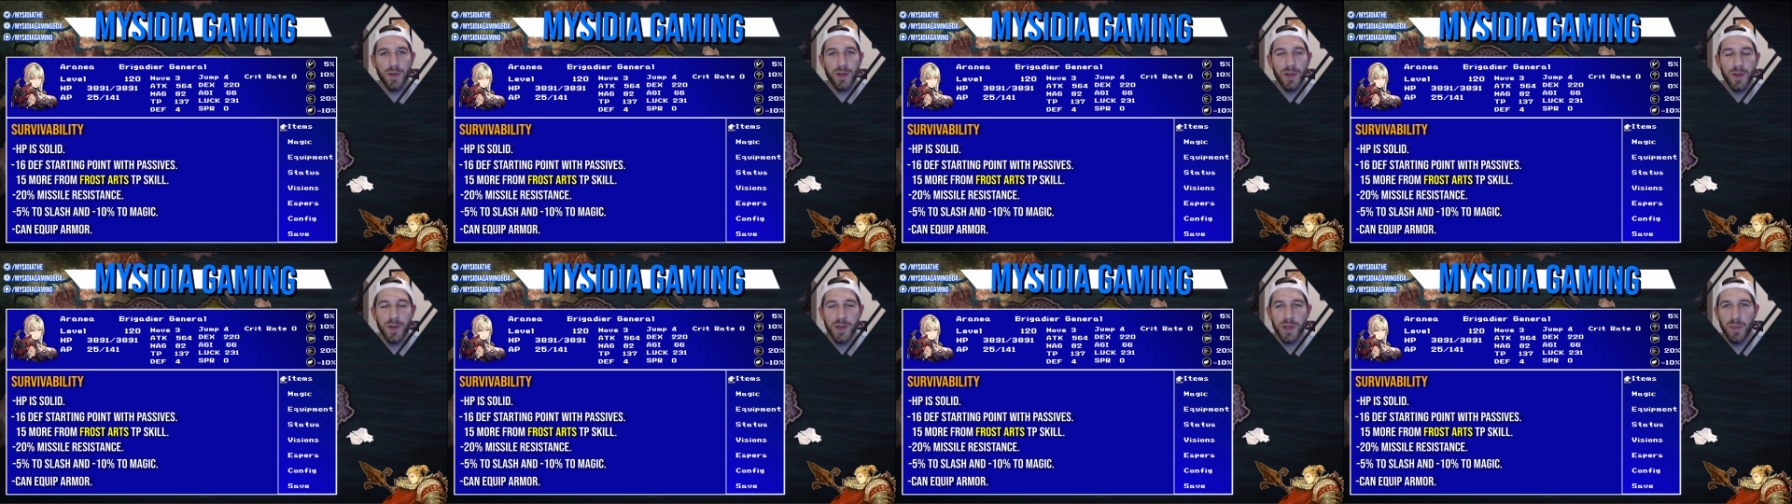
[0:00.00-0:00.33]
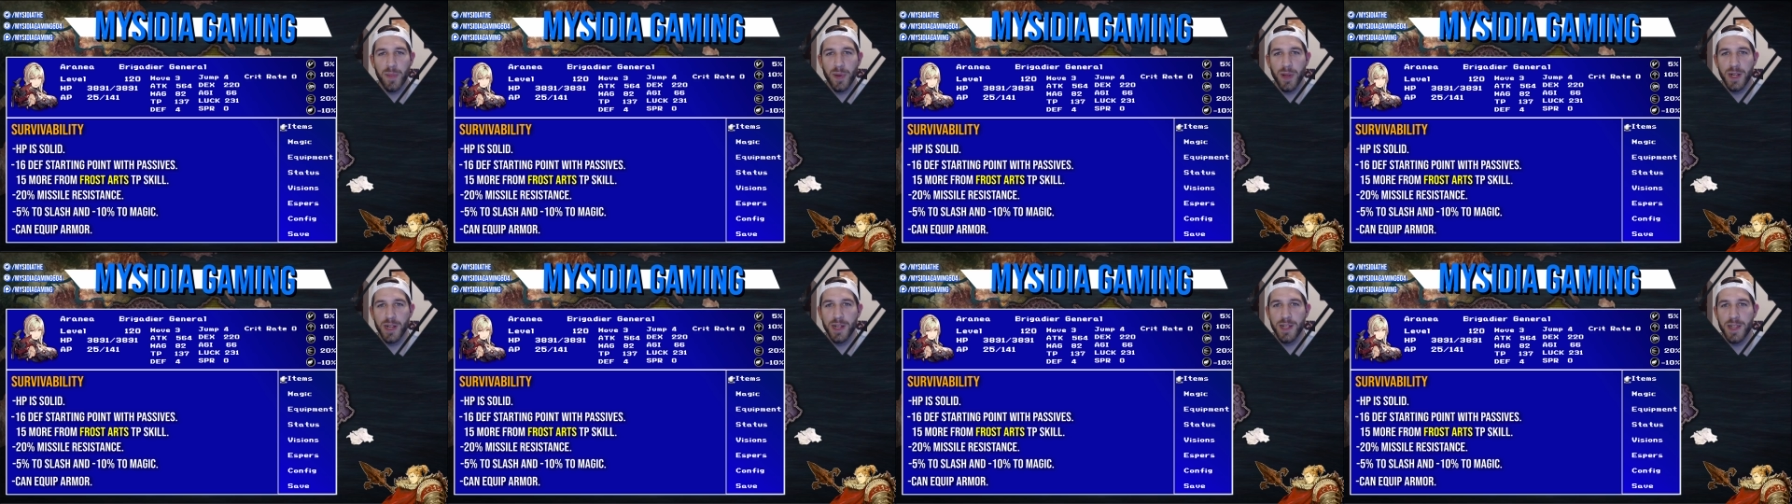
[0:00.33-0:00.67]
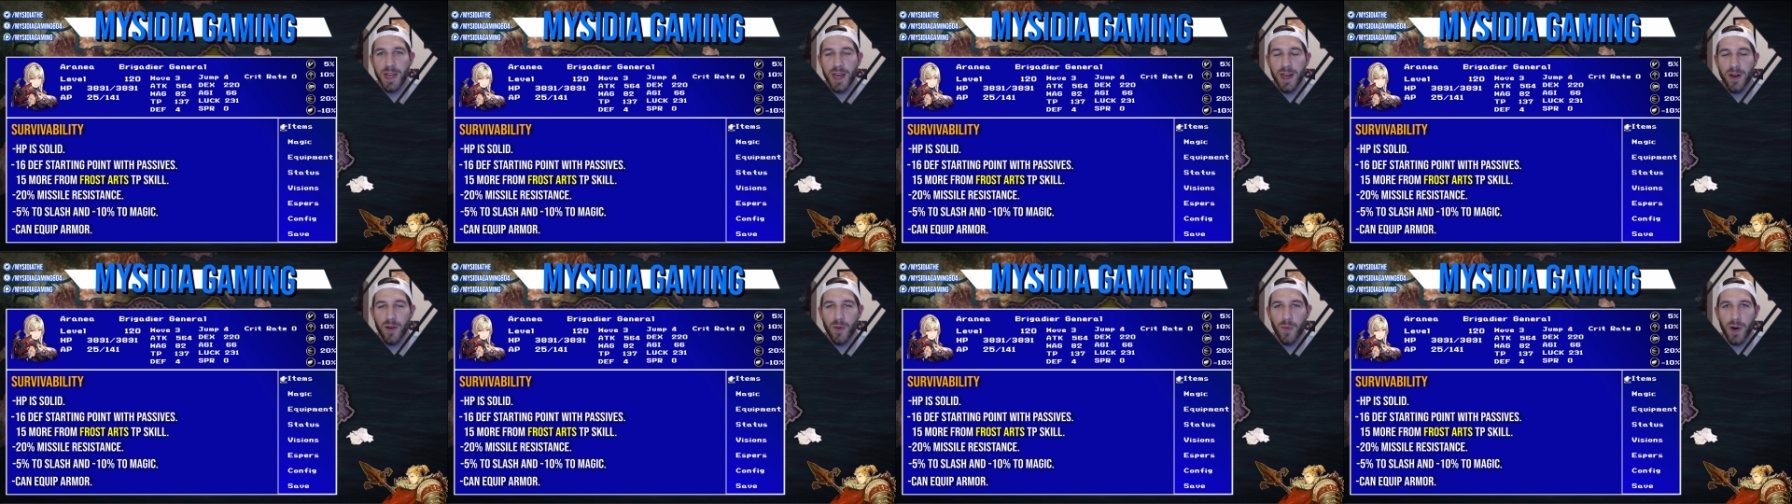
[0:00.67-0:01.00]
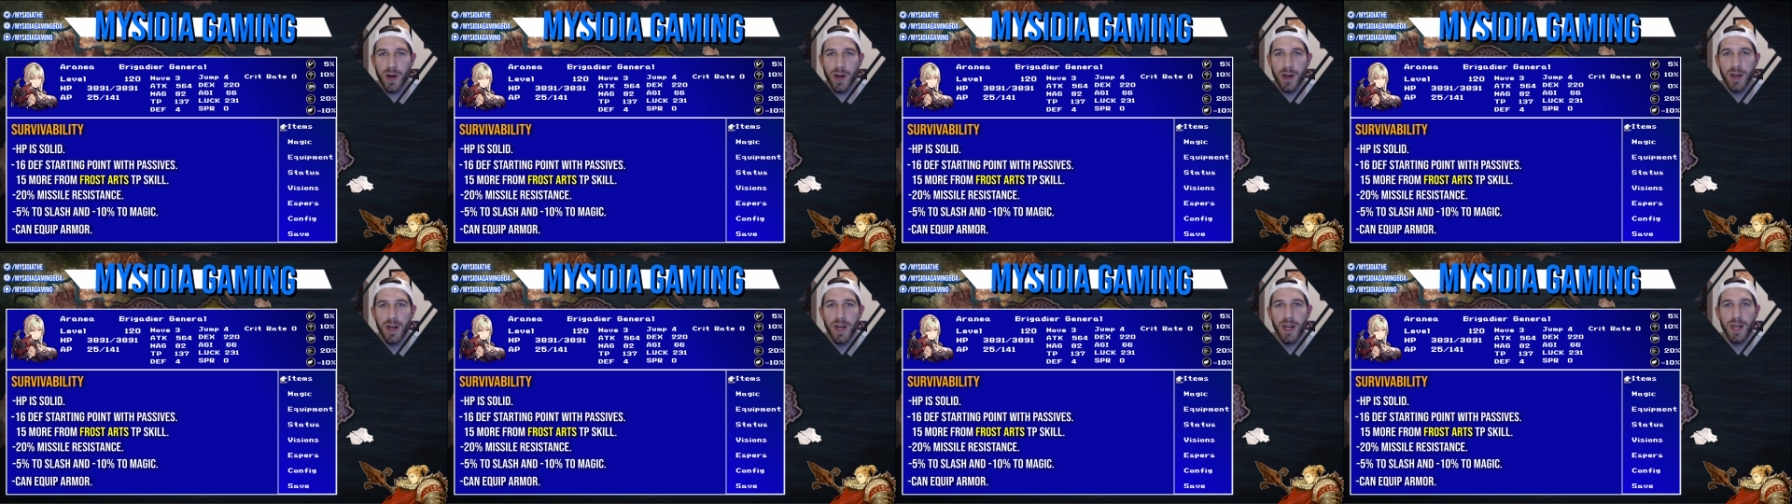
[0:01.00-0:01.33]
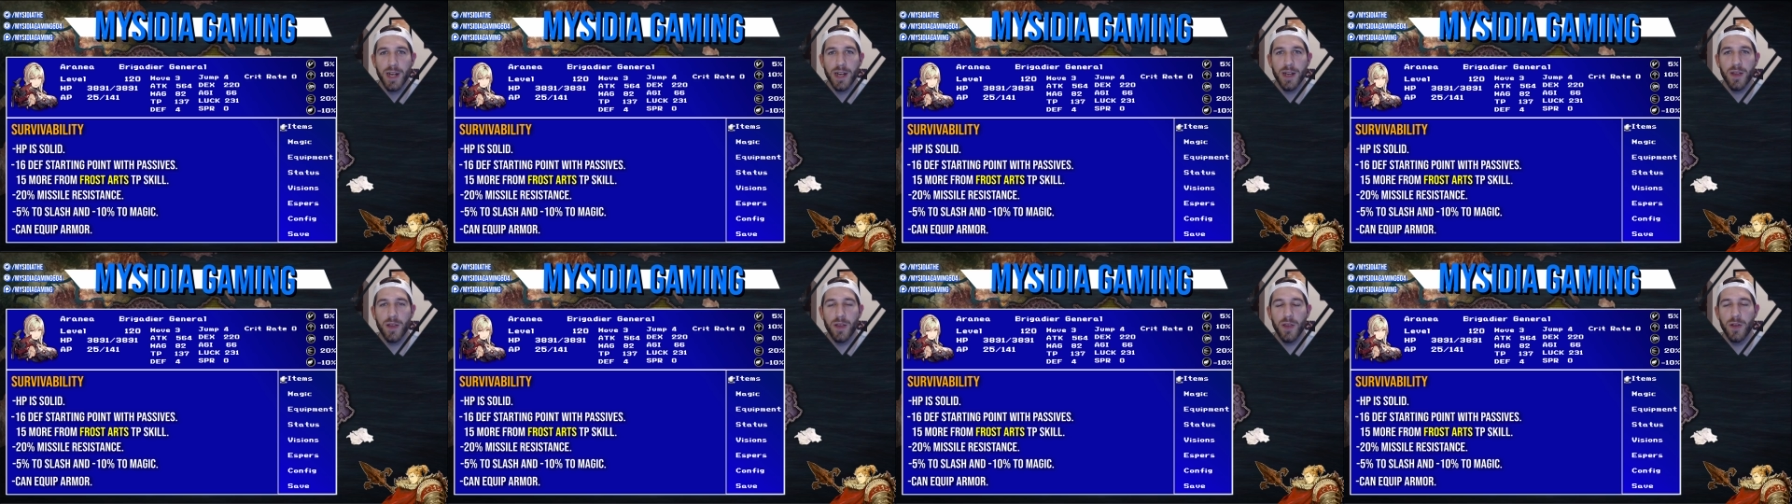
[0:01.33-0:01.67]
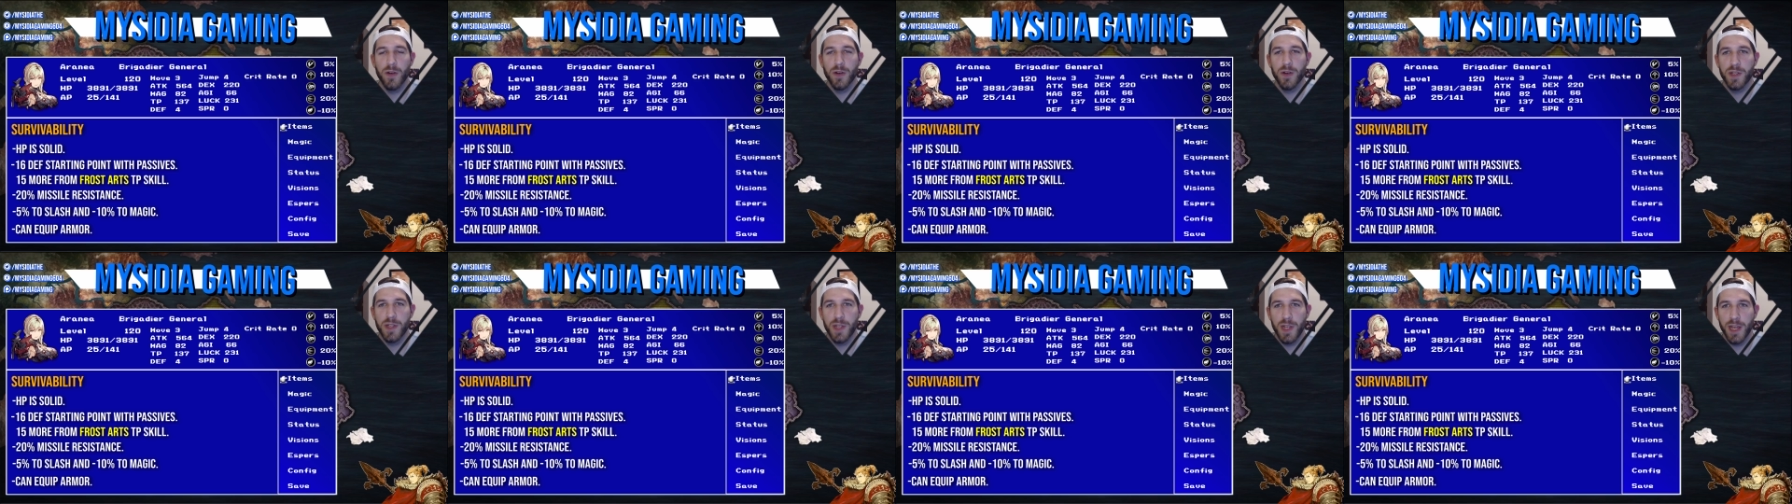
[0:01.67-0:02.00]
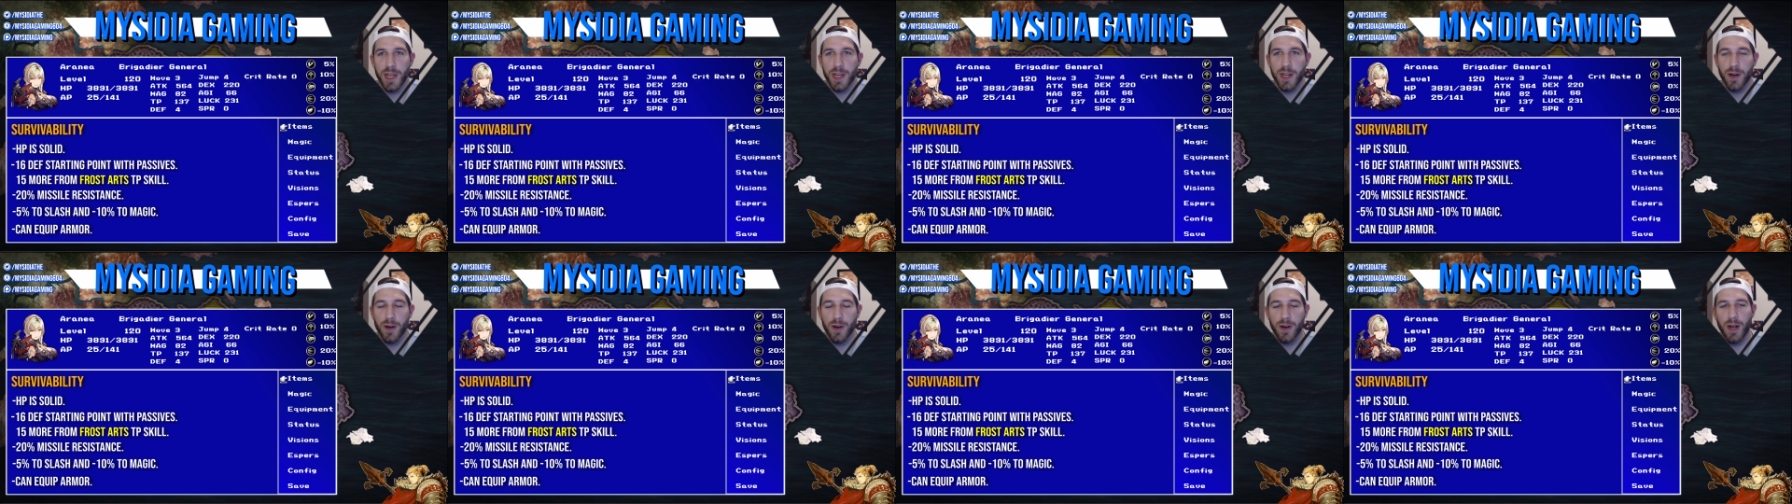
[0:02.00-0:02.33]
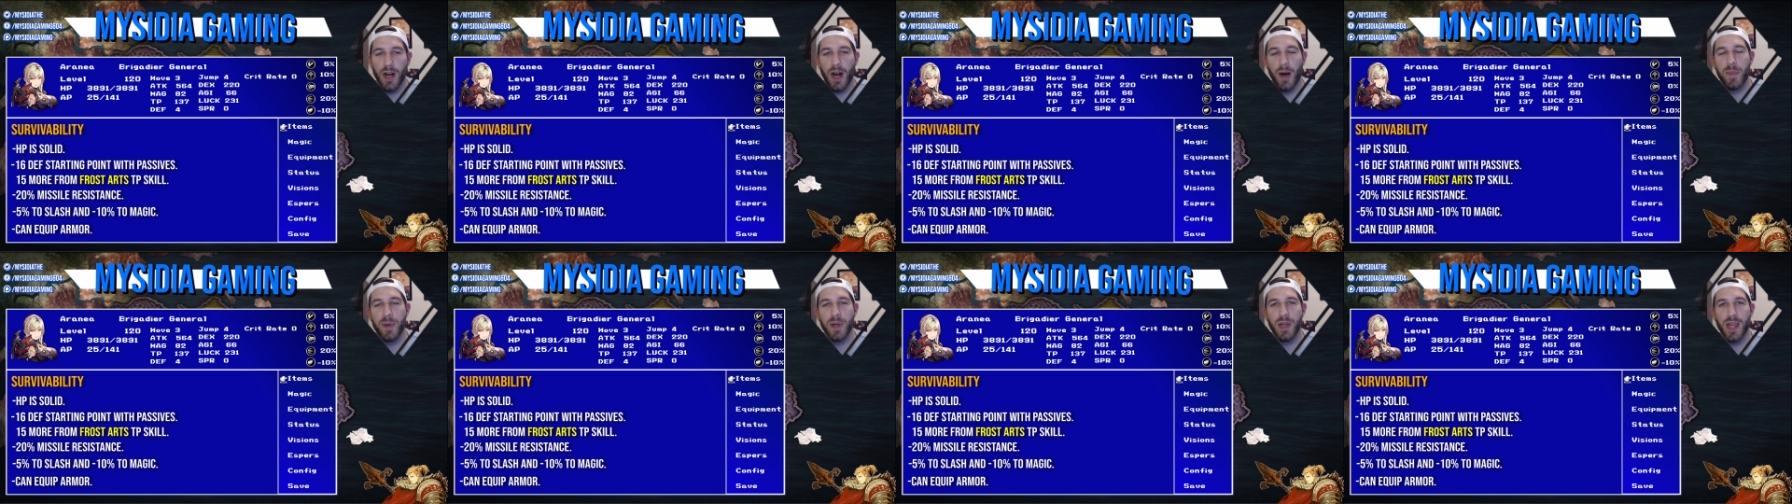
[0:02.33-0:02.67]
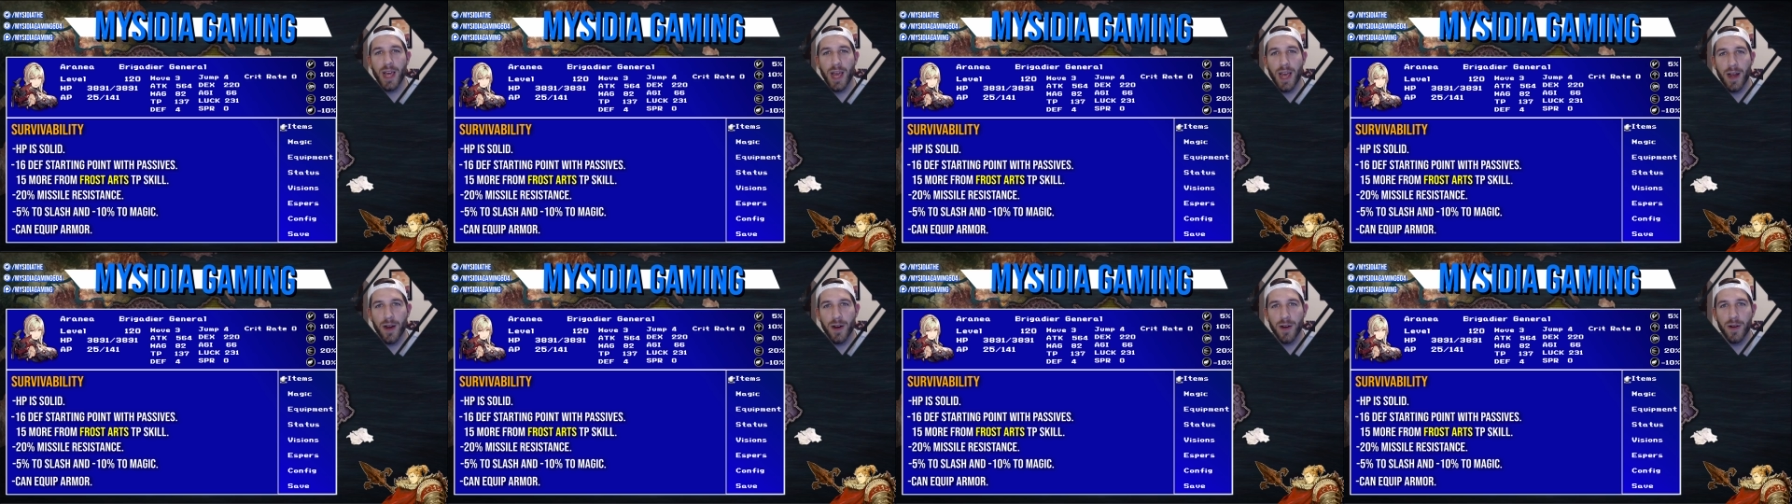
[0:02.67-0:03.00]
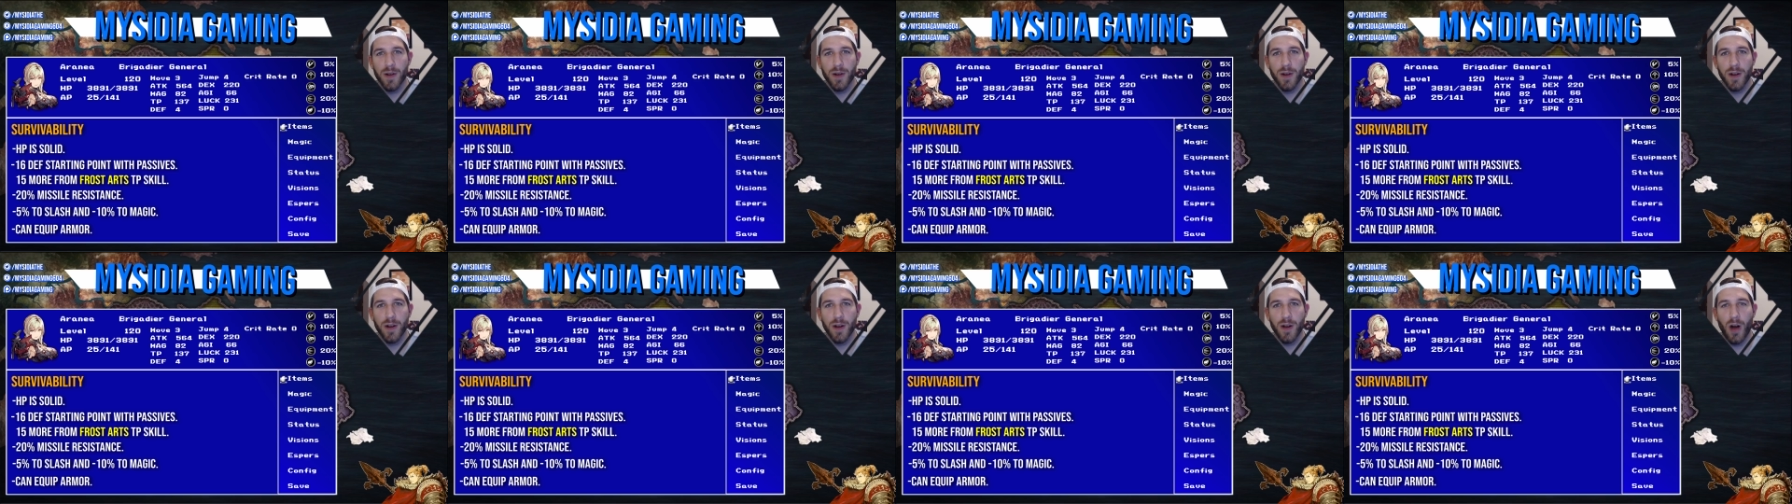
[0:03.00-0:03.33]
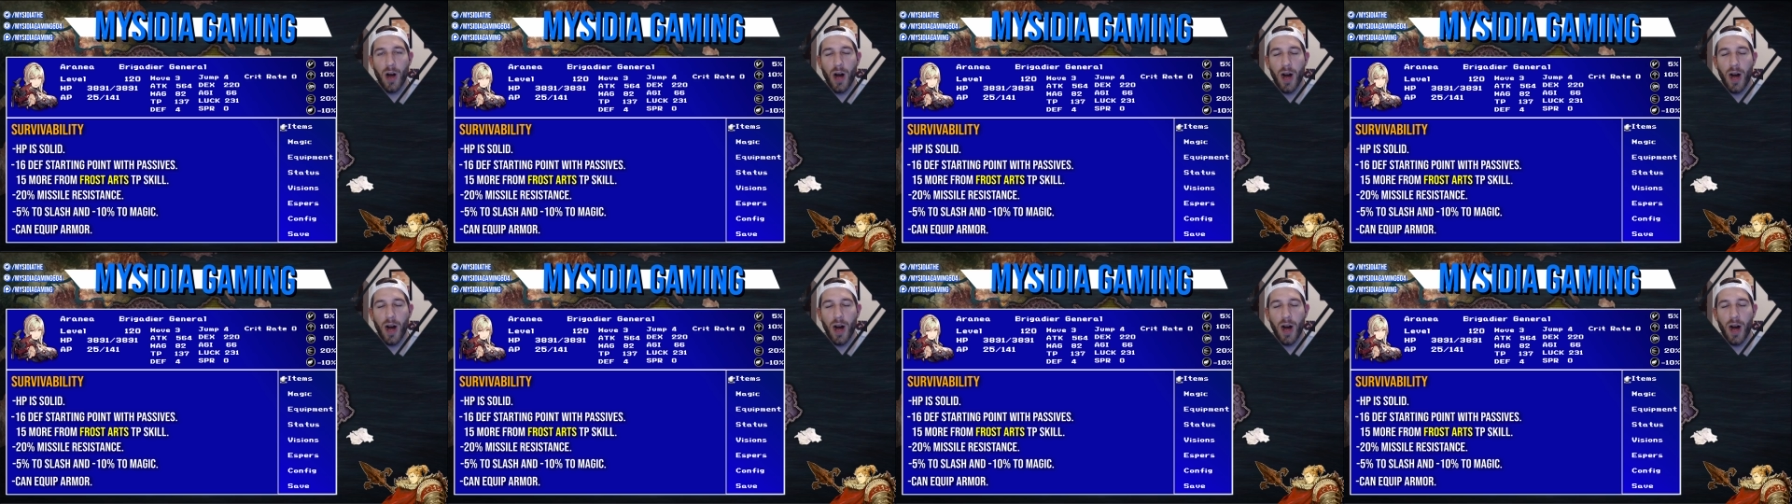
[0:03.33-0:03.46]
usability there where you're seeing her up in the air